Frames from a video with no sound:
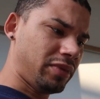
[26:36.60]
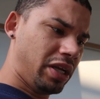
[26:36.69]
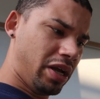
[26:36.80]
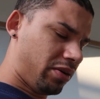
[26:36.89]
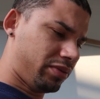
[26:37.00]

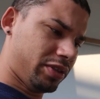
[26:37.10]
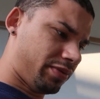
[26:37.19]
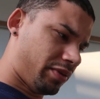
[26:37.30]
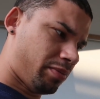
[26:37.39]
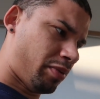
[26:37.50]
you know,
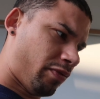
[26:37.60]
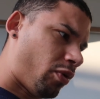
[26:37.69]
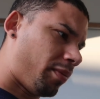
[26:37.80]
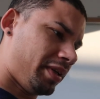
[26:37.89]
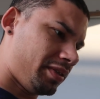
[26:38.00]
just for
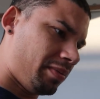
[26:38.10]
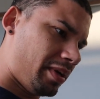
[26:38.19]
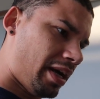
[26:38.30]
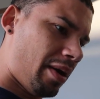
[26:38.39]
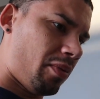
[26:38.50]
performance.
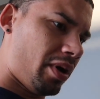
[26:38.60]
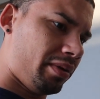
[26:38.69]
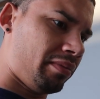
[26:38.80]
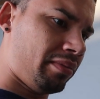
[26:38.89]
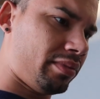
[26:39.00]
But I
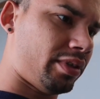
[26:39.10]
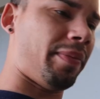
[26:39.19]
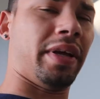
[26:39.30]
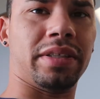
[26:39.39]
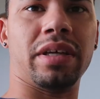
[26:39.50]
want
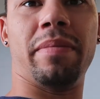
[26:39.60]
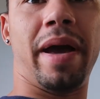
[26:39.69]
something that's gonna